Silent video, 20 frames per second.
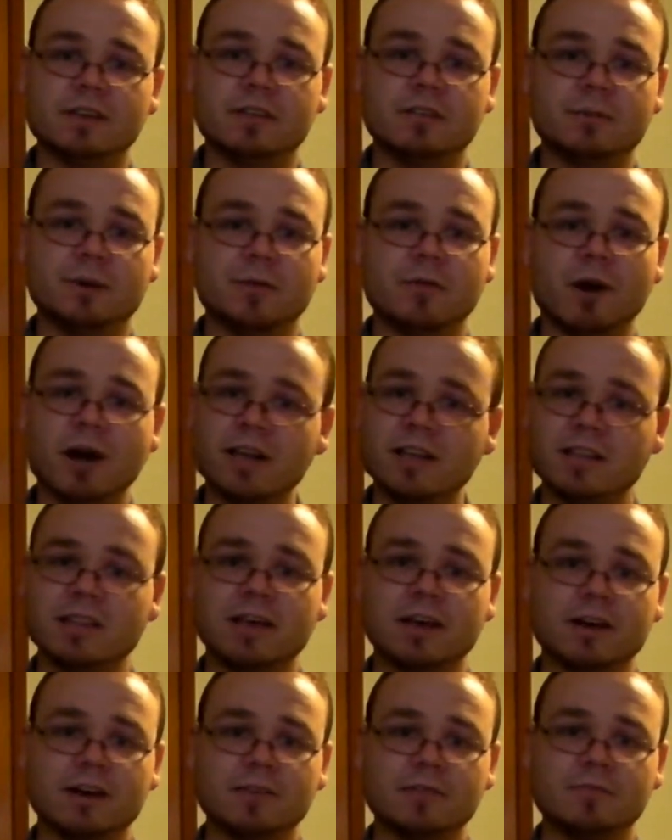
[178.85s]
enemy right
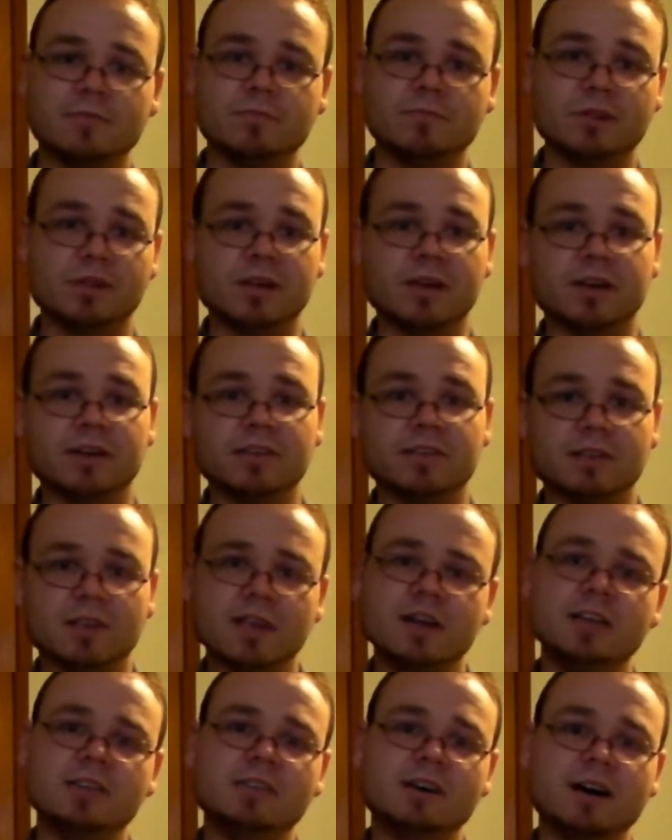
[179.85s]
there. Because
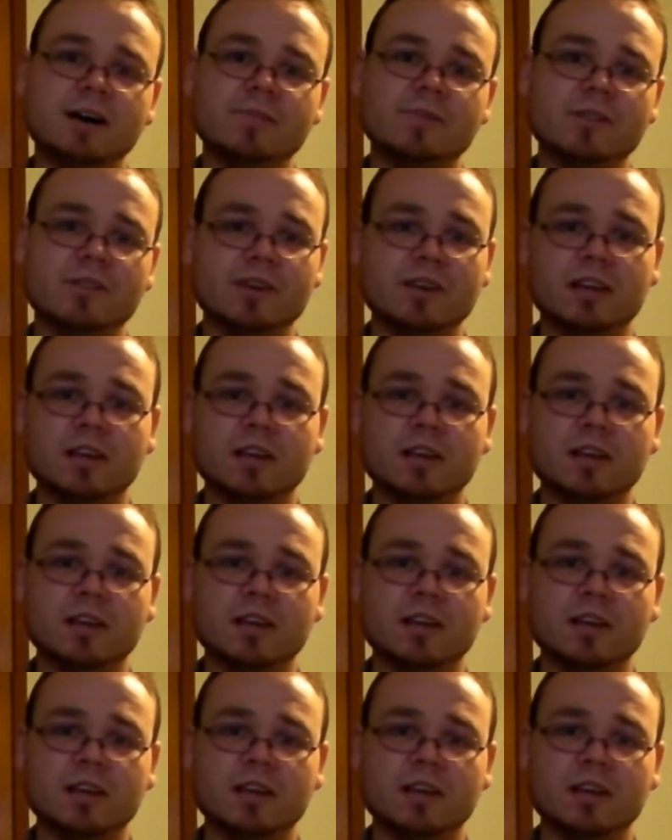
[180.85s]
anytime that the